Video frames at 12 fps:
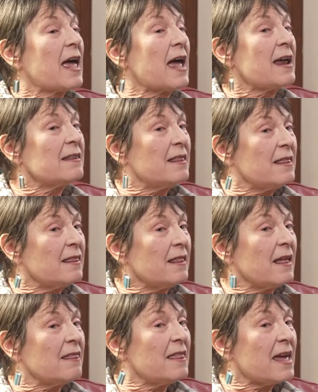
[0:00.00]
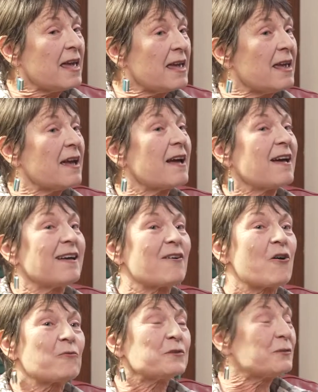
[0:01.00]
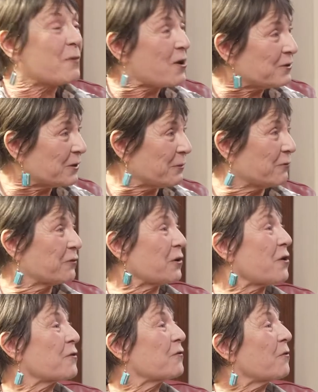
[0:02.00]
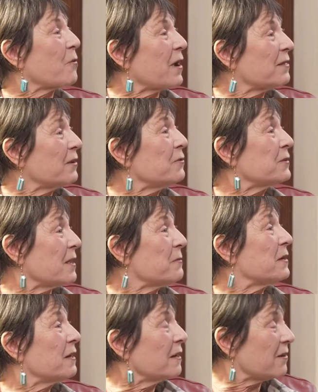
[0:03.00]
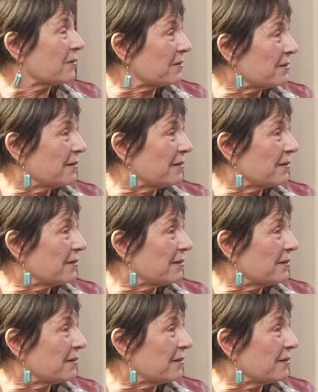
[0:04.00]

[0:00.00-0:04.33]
and they are responsible for a lot of the way that Yosemite looks,